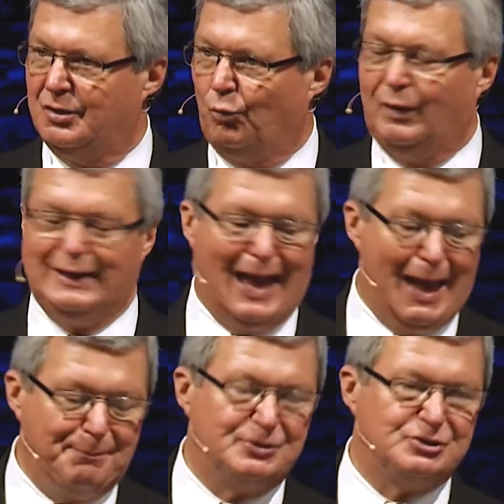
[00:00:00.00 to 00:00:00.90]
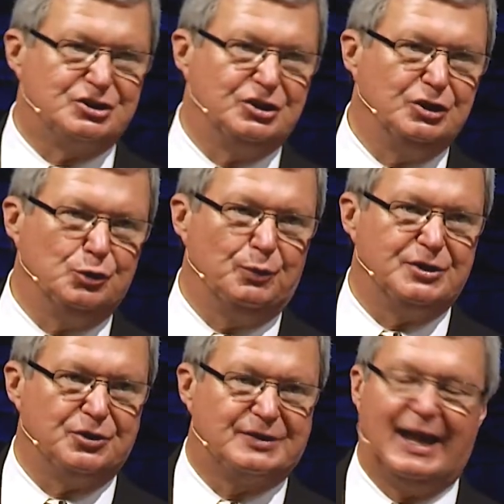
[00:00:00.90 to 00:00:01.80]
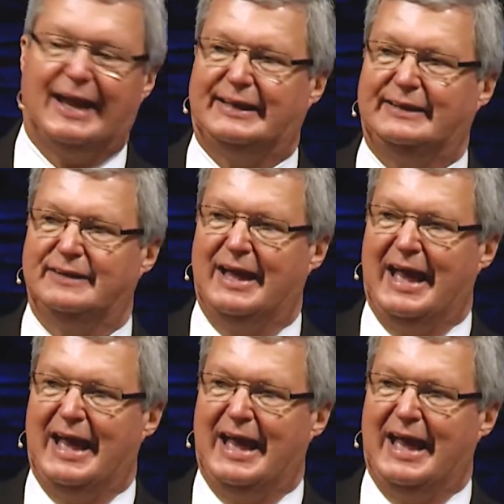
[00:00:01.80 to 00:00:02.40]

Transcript: What happens to you when you're dating